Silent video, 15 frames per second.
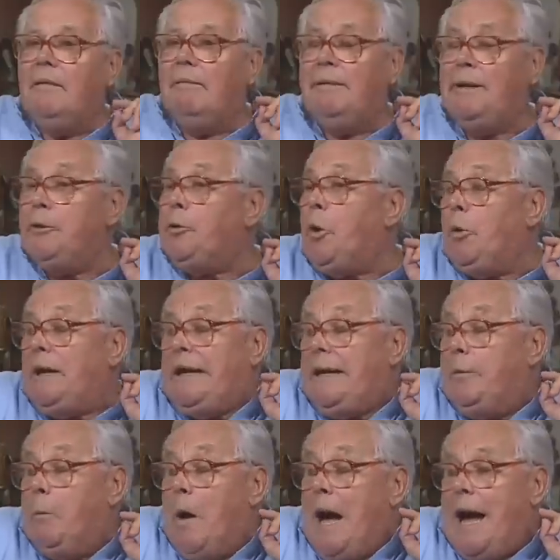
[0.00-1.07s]
We don't know
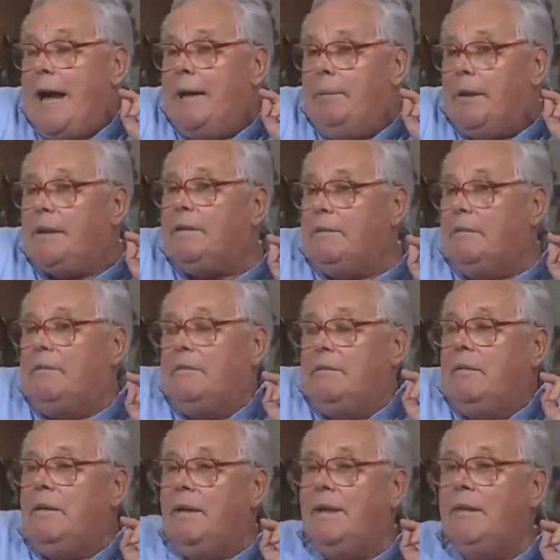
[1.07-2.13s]
really why, but
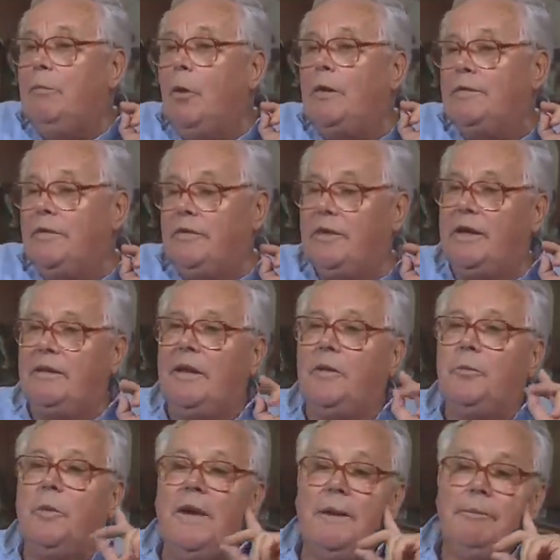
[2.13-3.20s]
he wanted it that
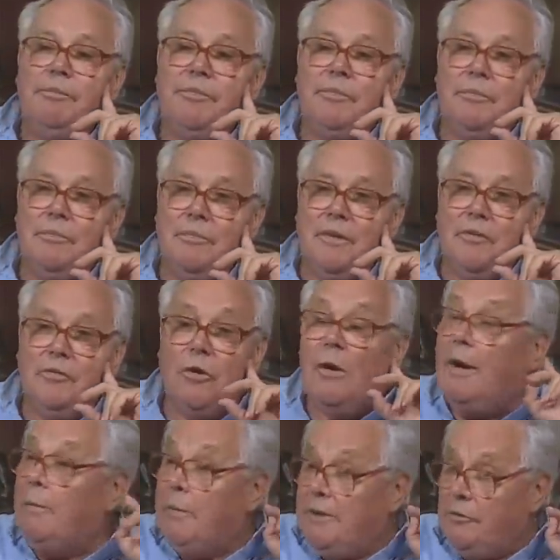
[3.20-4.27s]
way. So
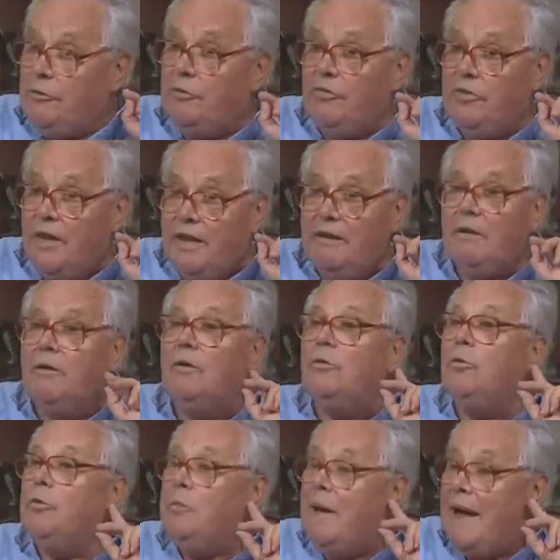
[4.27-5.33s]
I went to say
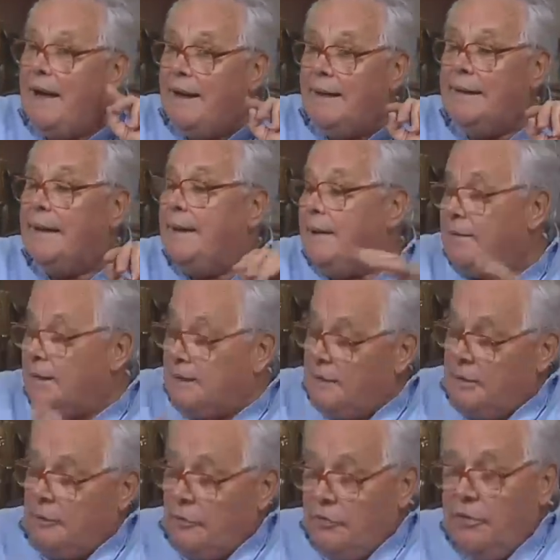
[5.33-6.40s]
goodbye, and they had their
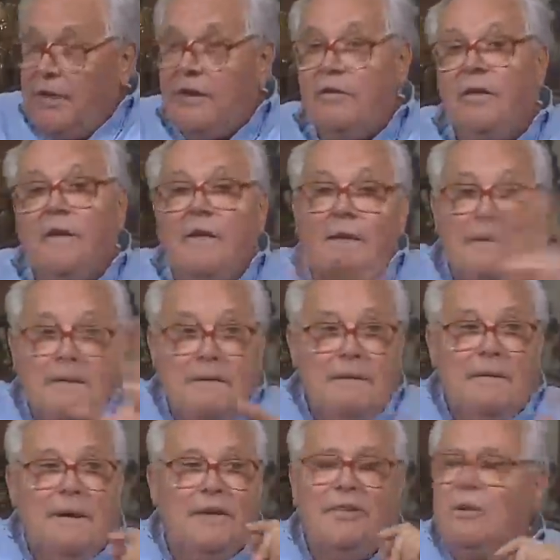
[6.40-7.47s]
little things.
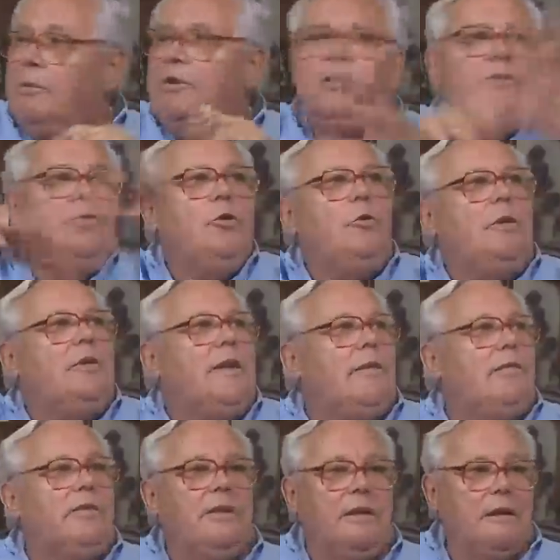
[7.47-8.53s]
I said, what do you do with
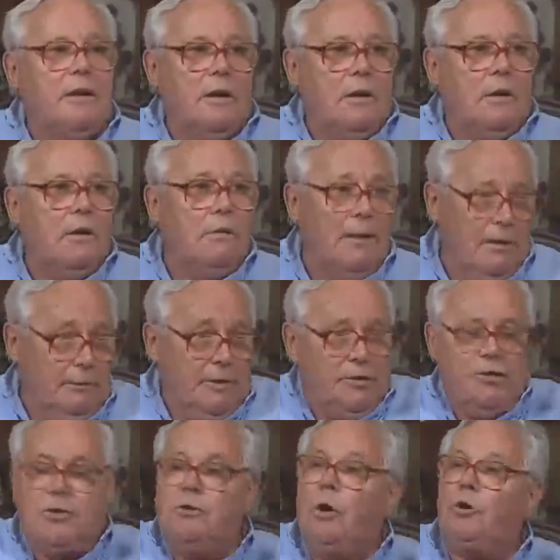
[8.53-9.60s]
everything? Well, we
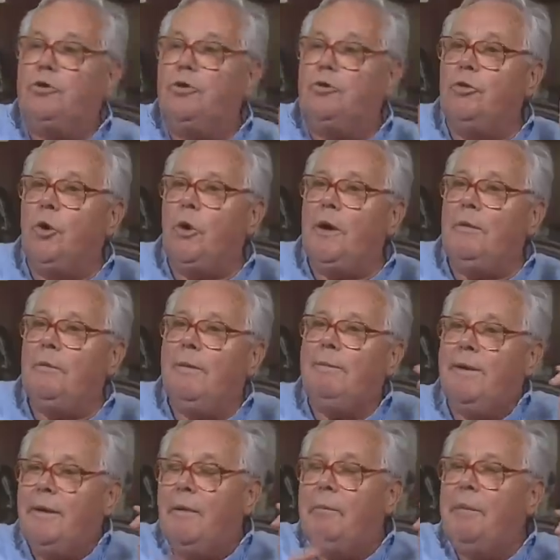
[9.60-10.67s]
just lock the door, and when we
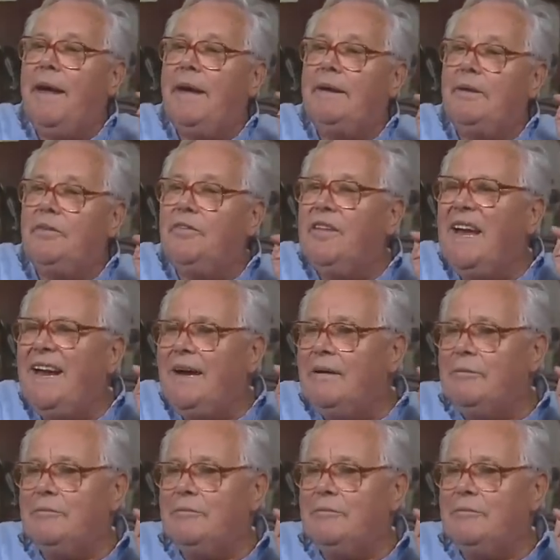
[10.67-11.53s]
come back, it's there.